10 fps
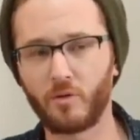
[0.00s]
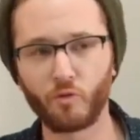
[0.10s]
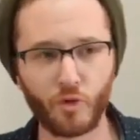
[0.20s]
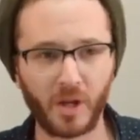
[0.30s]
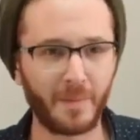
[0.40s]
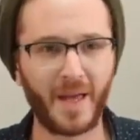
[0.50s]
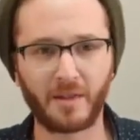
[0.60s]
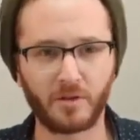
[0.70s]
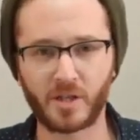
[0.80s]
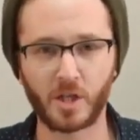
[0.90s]
really make
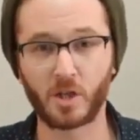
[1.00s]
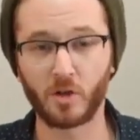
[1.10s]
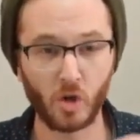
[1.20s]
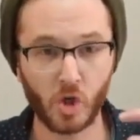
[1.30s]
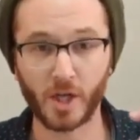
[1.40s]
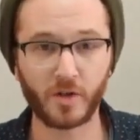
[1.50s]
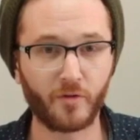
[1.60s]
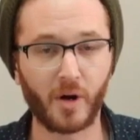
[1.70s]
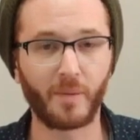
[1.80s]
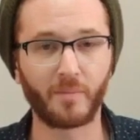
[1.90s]
their decision just
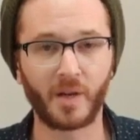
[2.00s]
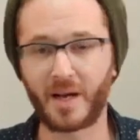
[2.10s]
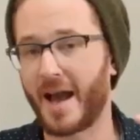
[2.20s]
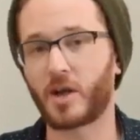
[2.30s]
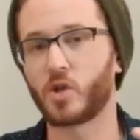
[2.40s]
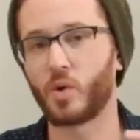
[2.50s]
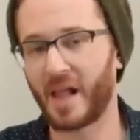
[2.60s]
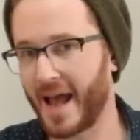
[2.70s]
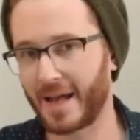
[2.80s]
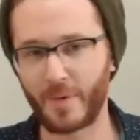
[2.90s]
from an
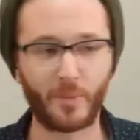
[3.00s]
actual ad.